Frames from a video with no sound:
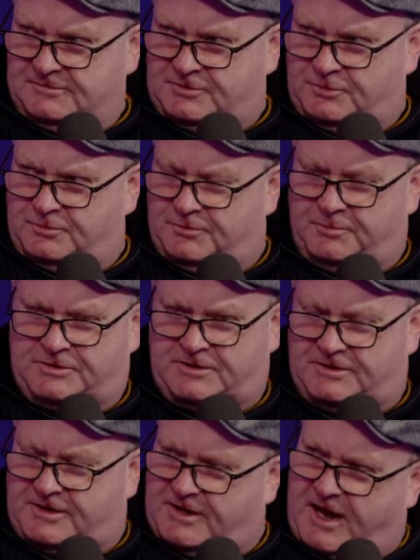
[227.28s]
So was
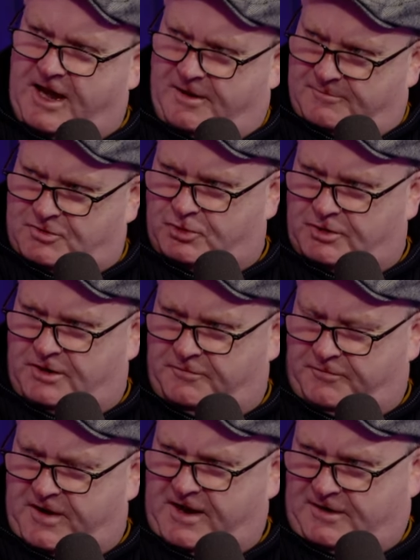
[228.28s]
it? Did it happen during the
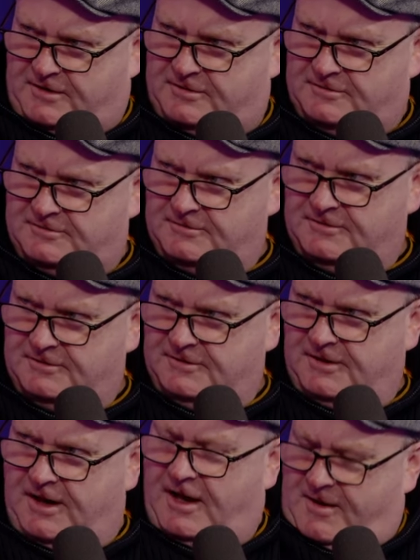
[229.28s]
fair? It
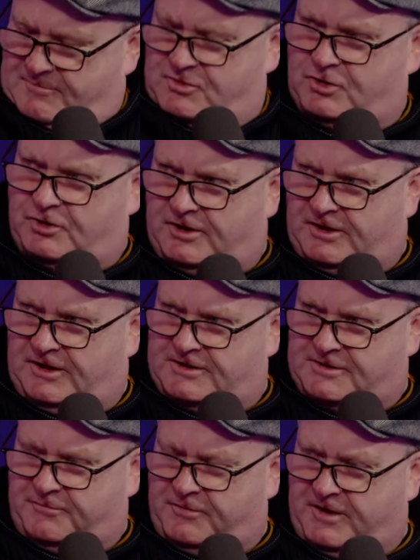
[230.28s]
happened during the
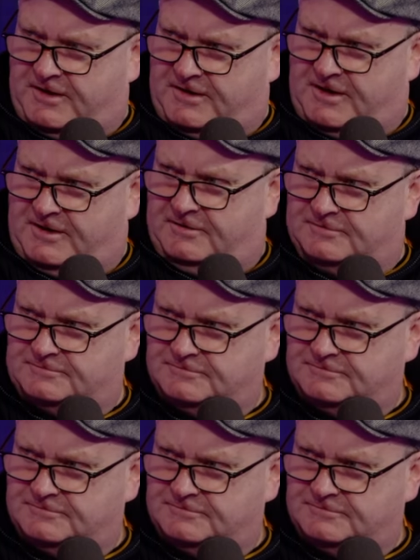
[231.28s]
Glasgow fair, didn't it?